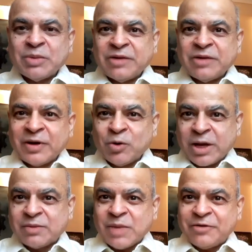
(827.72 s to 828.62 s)
If I look
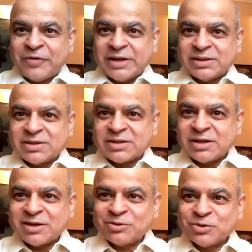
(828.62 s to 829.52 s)
at my friends
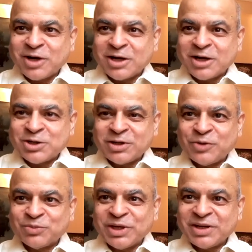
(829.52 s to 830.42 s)
who
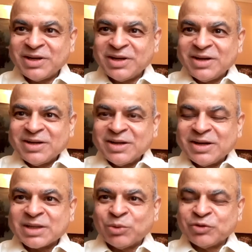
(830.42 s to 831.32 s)
graduated with me,
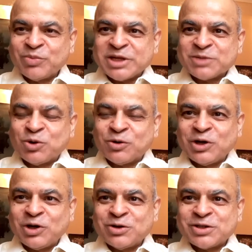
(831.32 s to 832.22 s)
some of the best
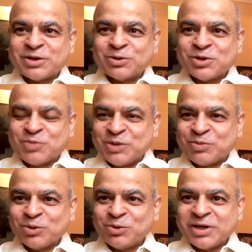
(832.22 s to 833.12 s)
portfolios are those
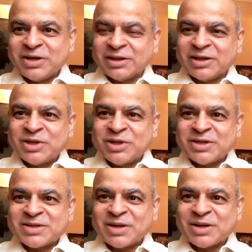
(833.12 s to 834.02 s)
people who did nothing but
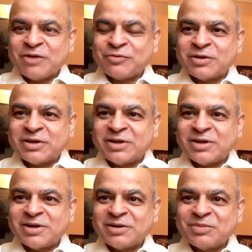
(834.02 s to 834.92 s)
just apply for
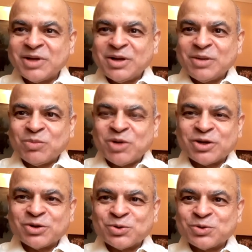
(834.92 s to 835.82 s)
public
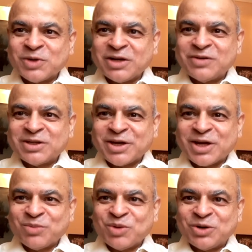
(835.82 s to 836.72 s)
issues whenever they
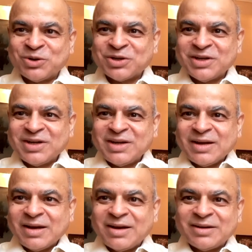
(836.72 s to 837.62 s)
came about.
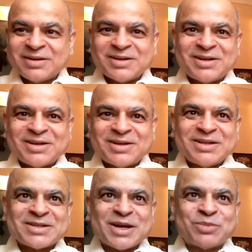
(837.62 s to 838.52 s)
And
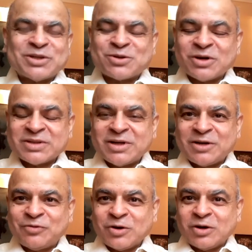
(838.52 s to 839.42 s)
they just kept the stocks there
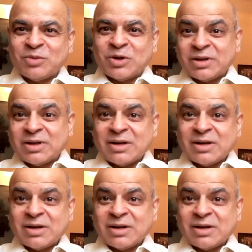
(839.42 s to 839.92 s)
and forgot about it.